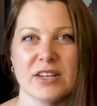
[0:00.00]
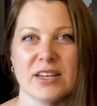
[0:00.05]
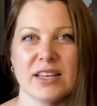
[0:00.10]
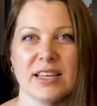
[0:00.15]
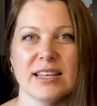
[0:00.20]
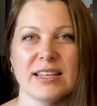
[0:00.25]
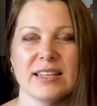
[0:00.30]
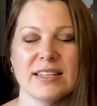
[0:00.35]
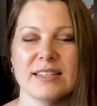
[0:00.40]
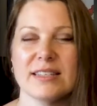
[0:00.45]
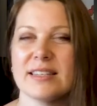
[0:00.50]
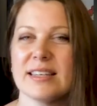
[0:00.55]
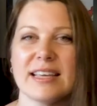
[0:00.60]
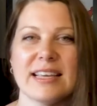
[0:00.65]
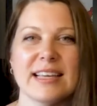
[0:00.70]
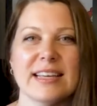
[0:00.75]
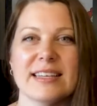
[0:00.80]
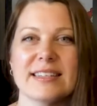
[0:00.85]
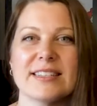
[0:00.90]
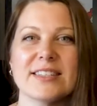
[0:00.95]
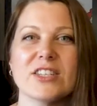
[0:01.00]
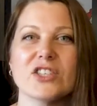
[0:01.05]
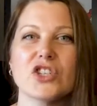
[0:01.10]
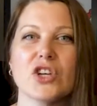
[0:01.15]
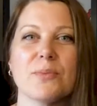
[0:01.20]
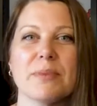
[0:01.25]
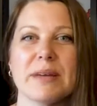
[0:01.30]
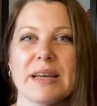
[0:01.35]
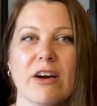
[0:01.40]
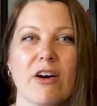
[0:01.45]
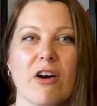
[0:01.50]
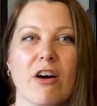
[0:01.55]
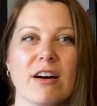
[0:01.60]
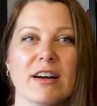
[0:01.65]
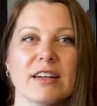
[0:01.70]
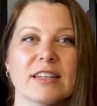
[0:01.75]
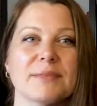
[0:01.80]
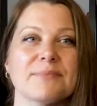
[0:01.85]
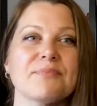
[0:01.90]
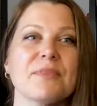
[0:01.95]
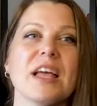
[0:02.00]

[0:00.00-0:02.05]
He has such a big heart.